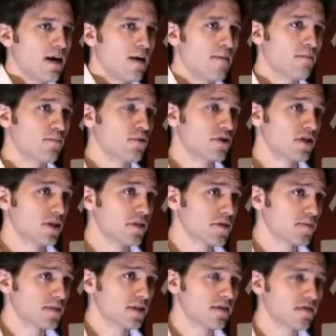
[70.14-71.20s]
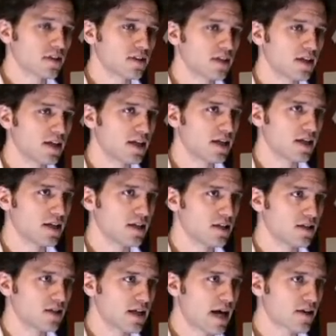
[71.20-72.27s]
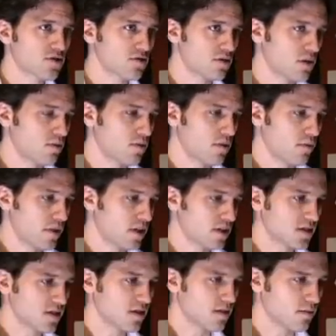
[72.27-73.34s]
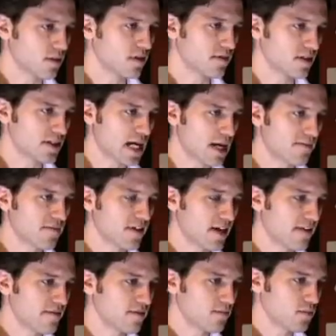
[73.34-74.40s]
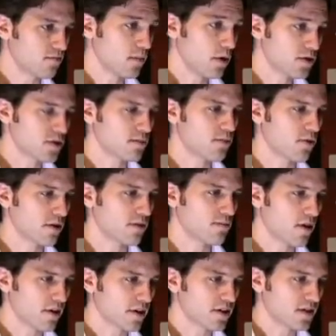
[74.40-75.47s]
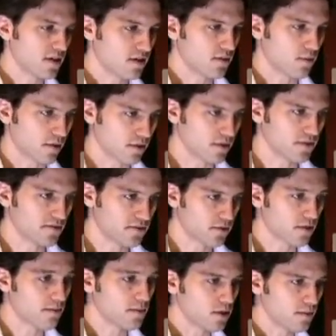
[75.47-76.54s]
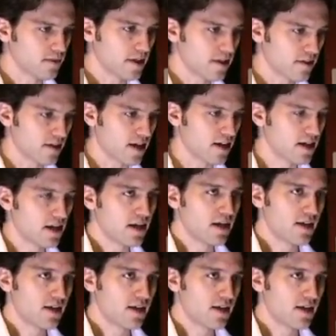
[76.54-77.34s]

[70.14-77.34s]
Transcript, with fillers: Um, Brazil specifically is actually what we consider one of the top five and most important markets in the world for mobile internet.